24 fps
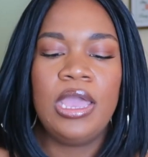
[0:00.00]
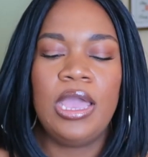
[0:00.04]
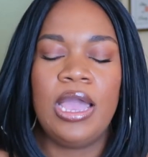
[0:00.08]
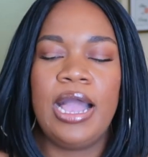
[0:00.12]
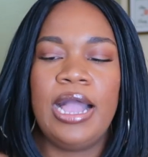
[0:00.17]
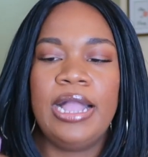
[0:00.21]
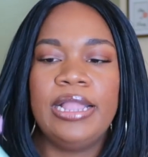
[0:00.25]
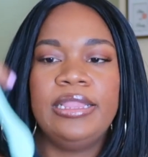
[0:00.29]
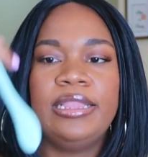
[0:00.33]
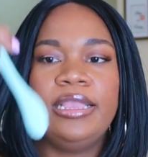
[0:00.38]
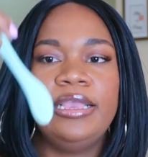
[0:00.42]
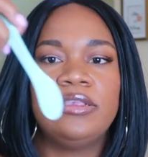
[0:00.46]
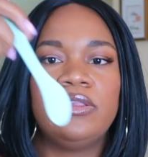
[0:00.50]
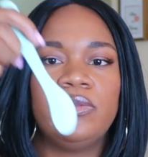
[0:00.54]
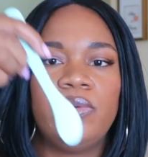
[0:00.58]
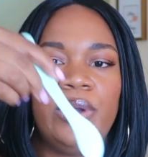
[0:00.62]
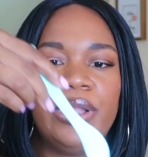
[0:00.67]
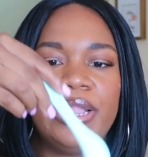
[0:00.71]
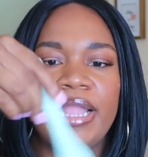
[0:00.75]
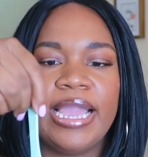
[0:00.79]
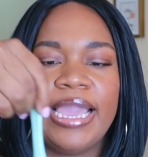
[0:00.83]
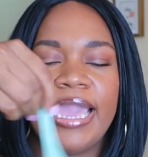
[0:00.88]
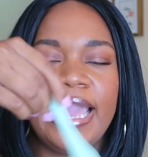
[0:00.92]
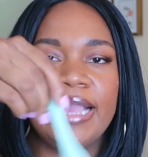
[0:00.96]
and this
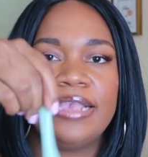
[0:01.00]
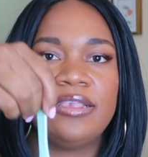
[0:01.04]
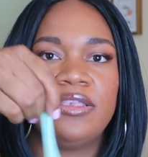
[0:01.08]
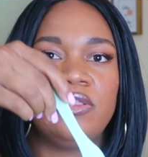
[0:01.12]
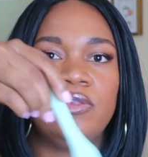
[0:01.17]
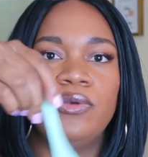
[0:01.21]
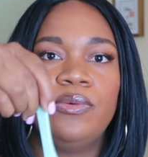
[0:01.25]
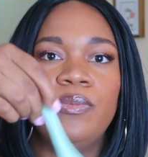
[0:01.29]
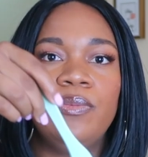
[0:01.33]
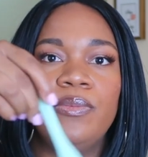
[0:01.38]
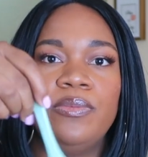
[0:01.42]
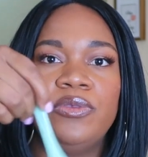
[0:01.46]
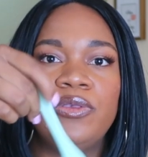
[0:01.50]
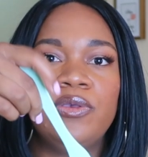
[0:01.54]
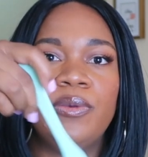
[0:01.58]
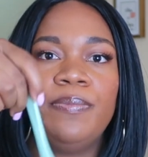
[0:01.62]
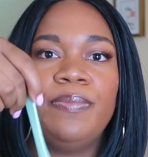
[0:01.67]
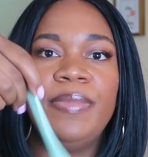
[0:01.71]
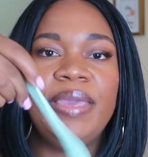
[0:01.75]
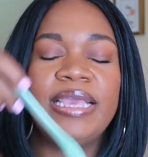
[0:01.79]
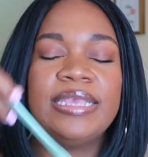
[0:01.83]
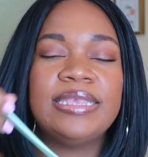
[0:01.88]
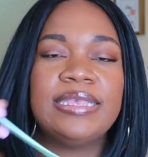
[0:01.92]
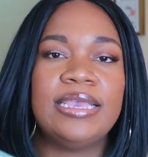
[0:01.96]
one, I guess, to
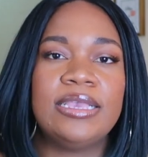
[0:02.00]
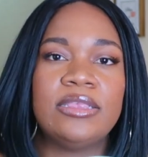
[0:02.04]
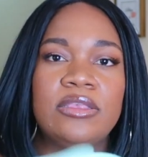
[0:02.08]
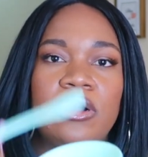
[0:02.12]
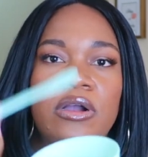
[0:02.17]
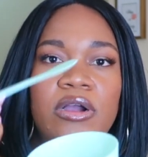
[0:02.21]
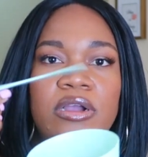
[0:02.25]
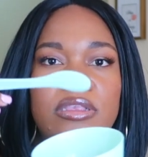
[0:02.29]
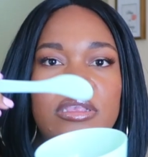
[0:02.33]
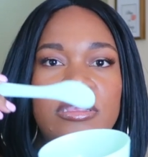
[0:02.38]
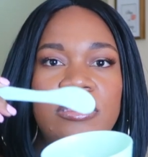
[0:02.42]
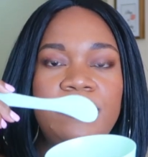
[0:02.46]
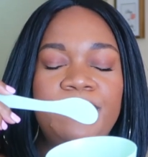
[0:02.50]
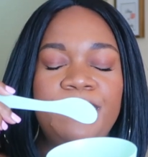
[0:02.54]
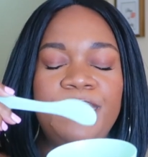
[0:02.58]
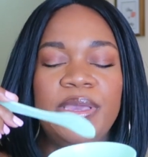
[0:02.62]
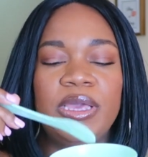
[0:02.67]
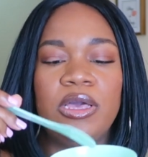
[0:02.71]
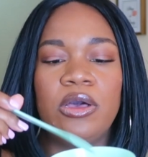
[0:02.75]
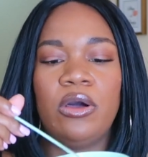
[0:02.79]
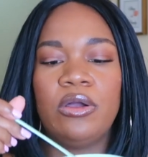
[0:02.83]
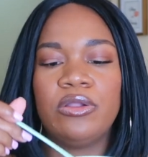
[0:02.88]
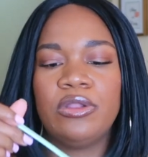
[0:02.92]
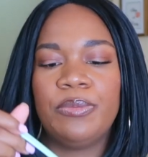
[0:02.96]
mix it or to
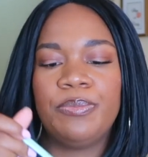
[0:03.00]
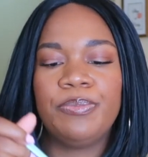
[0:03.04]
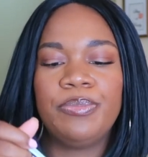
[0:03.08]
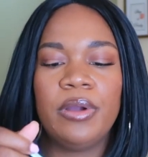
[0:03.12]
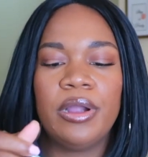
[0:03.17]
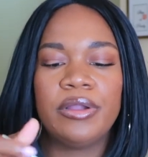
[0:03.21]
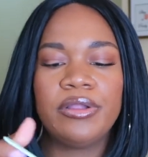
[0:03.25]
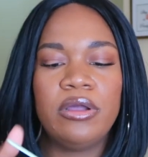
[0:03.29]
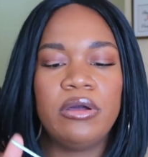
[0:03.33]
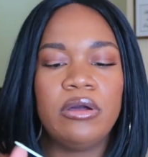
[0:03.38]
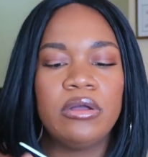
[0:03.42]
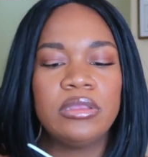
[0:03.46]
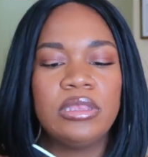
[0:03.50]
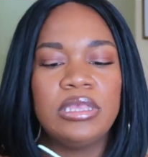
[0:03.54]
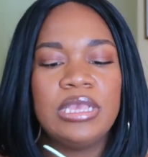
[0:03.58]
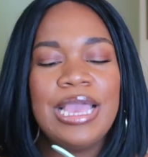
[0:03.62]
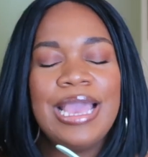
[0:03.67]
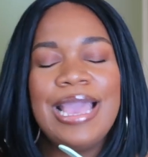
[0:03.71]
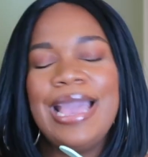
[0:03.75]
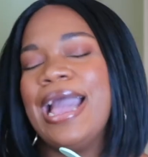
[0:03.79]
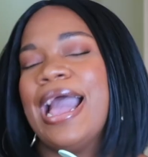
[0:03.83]
pick out the product.